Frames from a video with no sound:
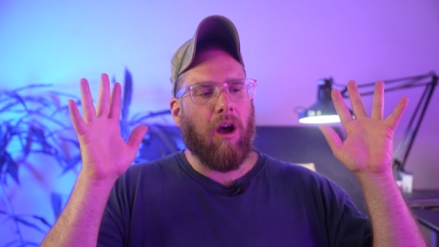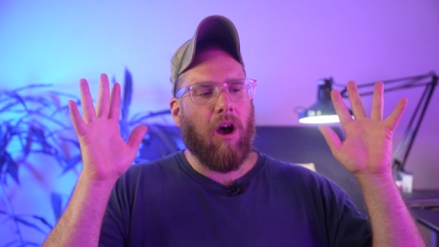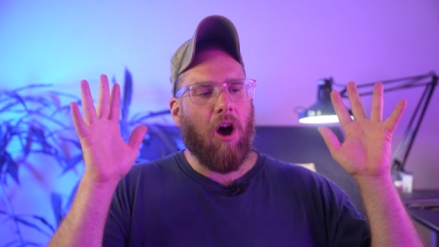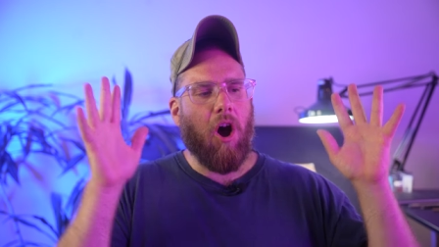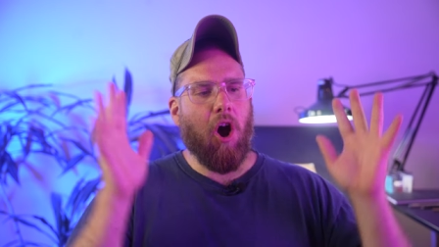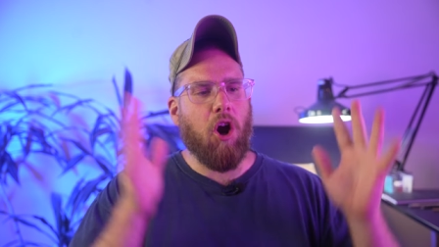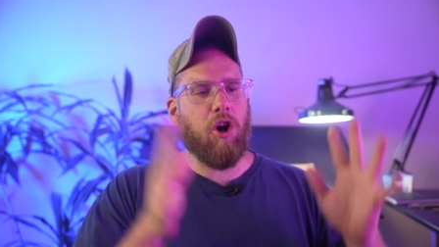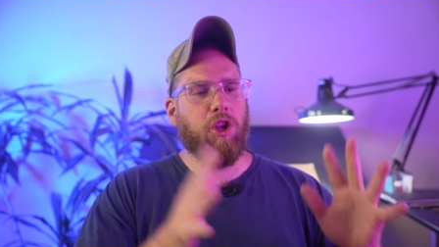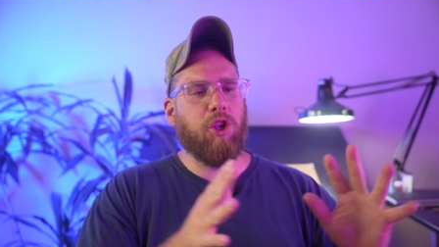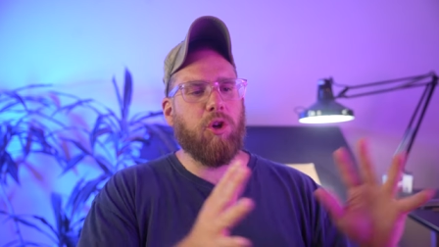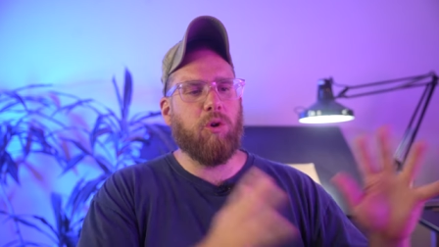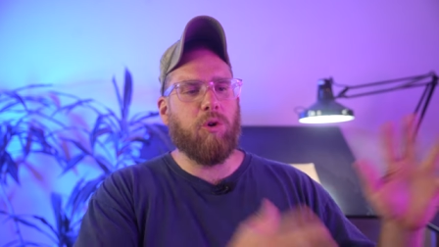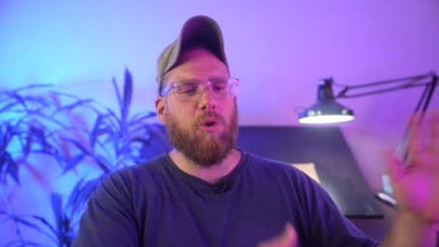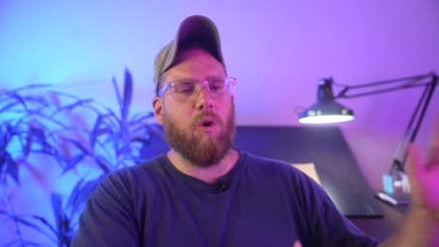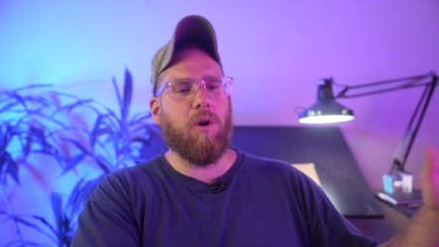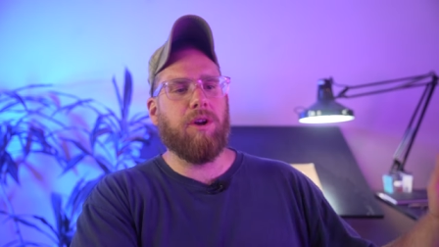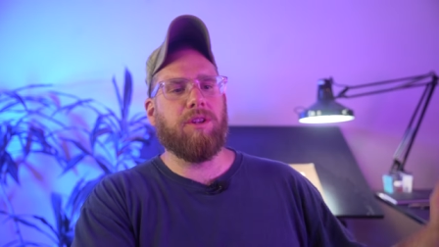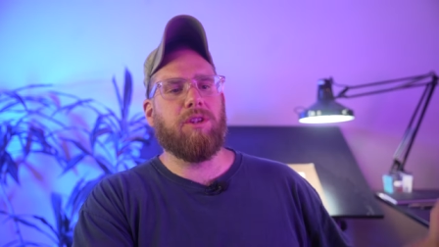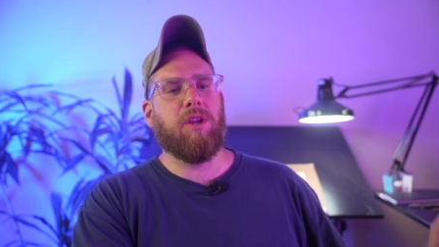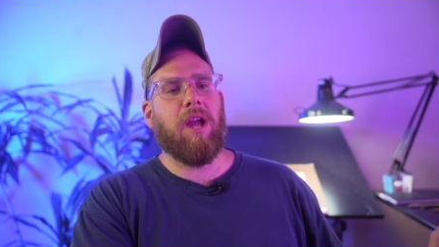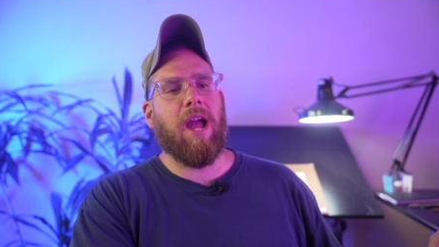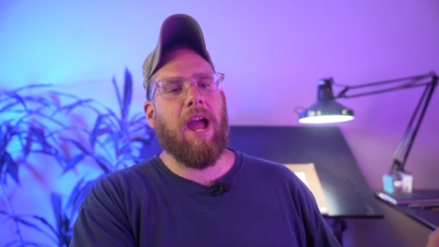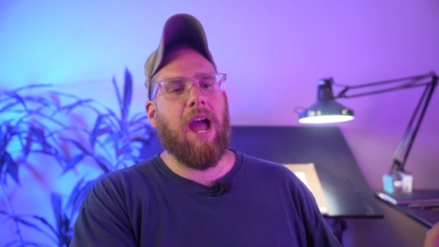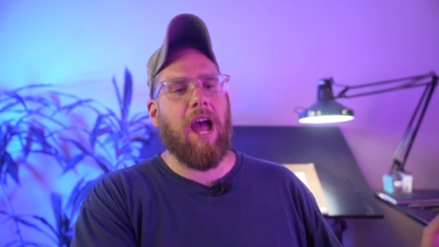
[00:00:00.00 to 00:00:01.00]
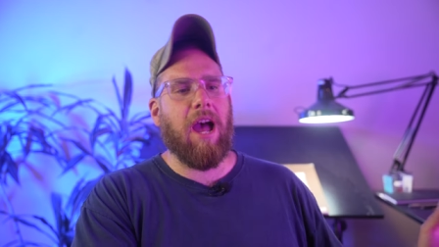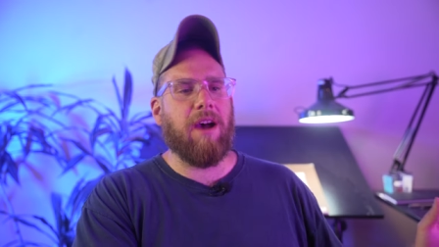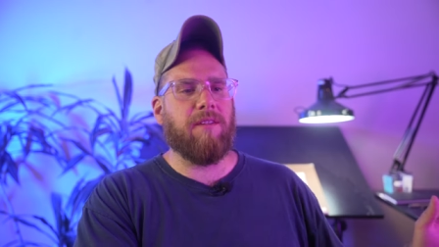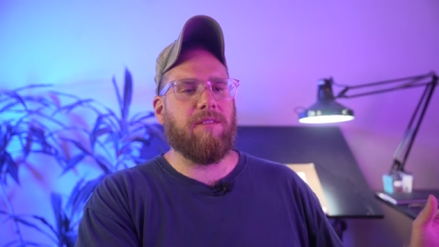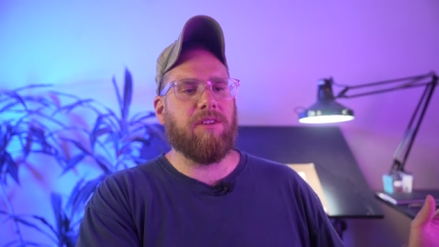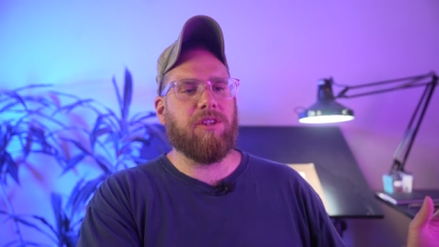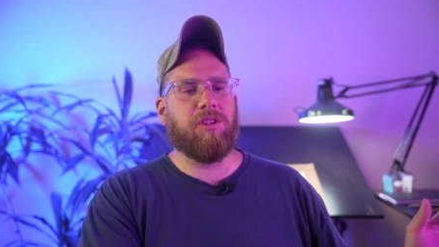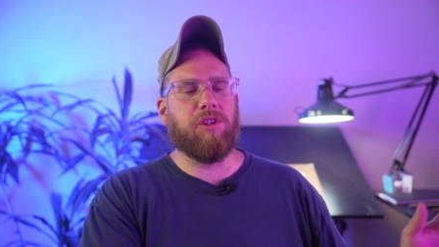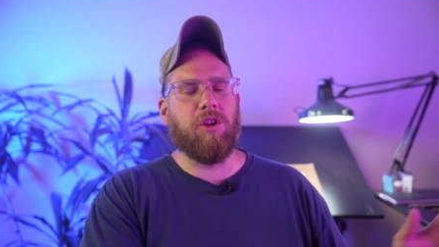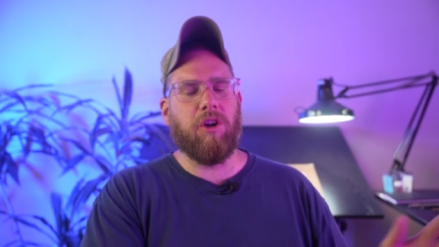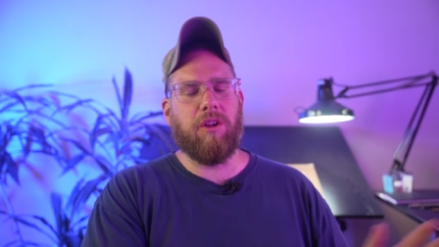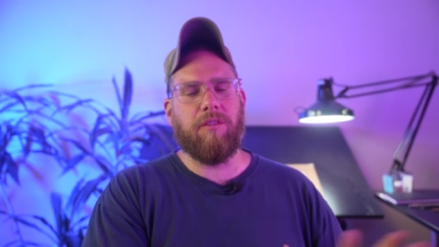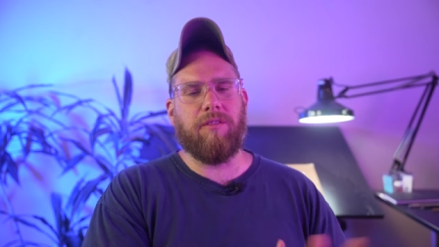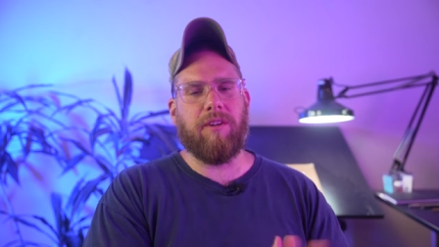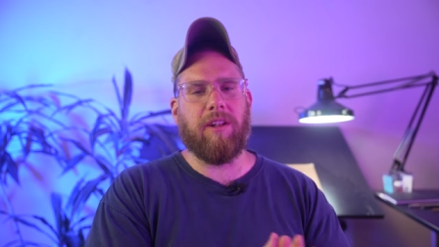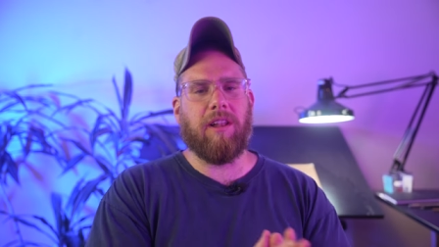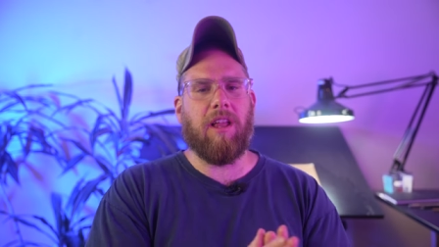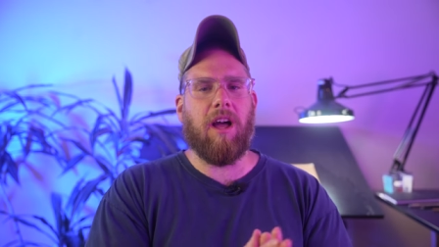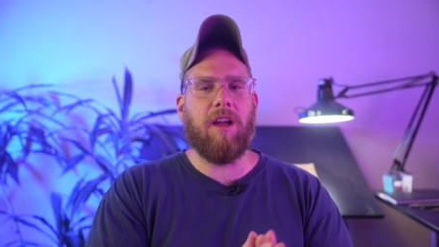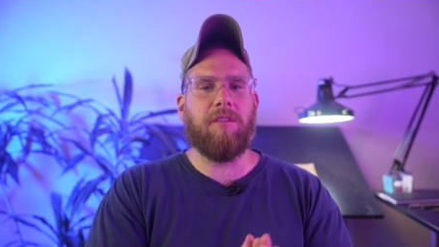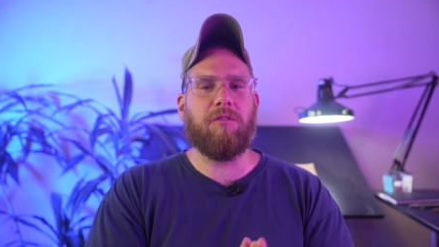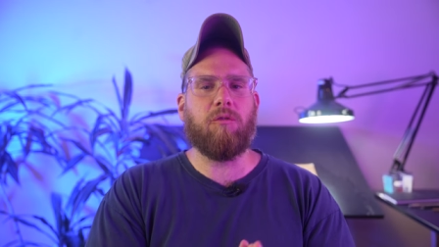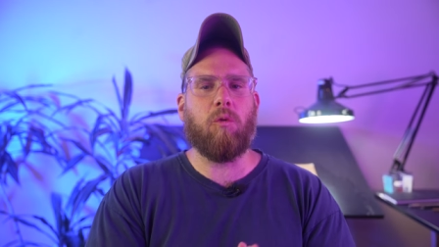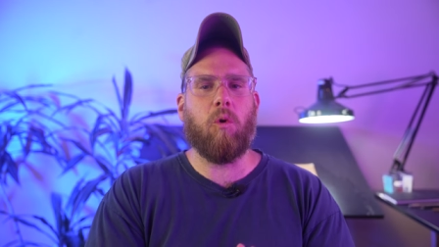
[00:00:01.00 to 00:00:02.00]
are you going to have as good of a
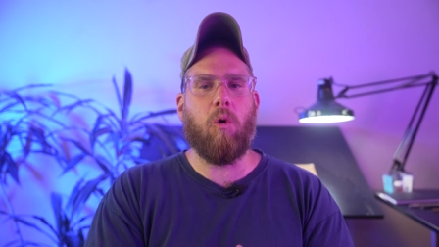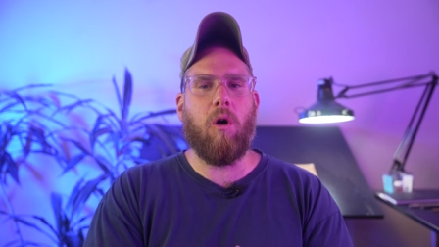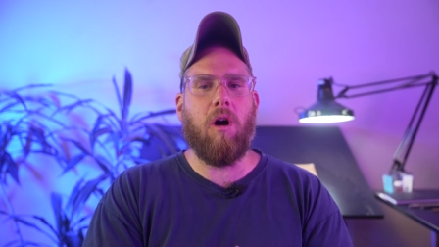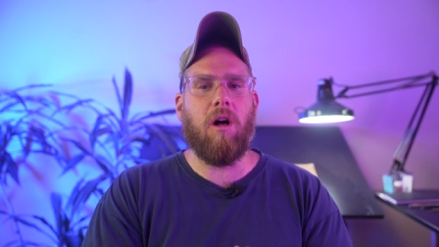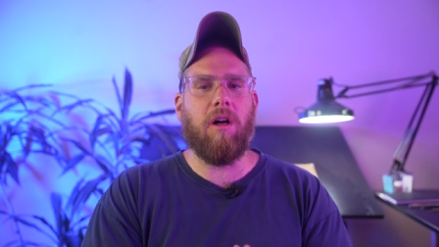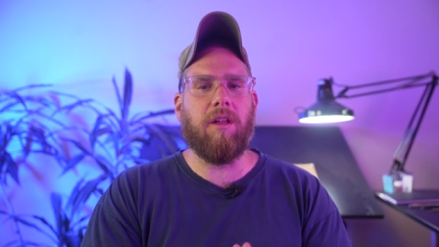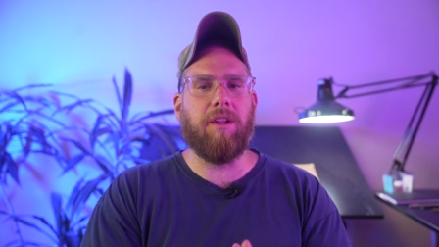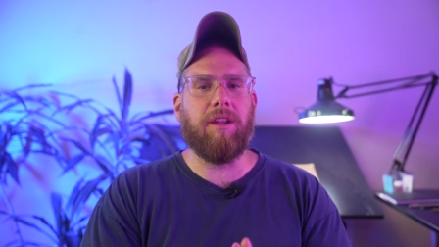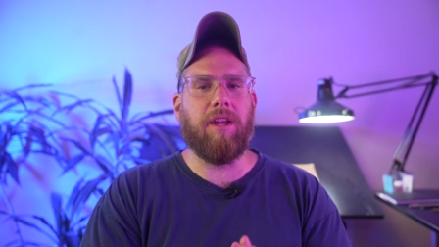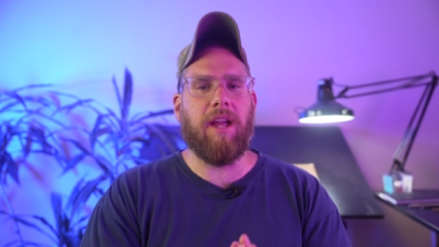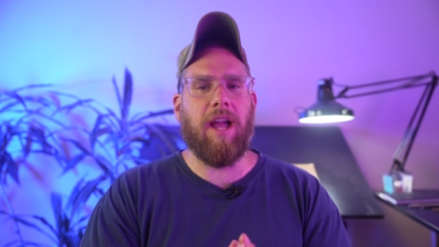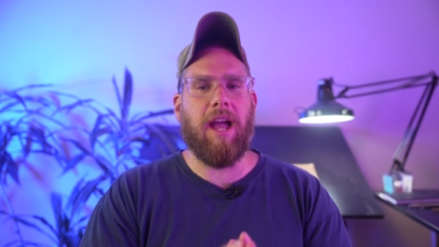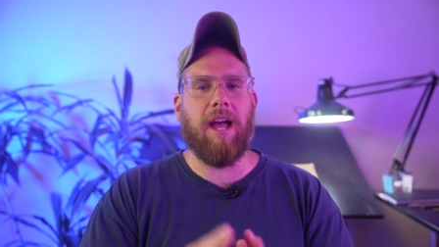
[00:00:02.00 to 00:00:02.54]
life quality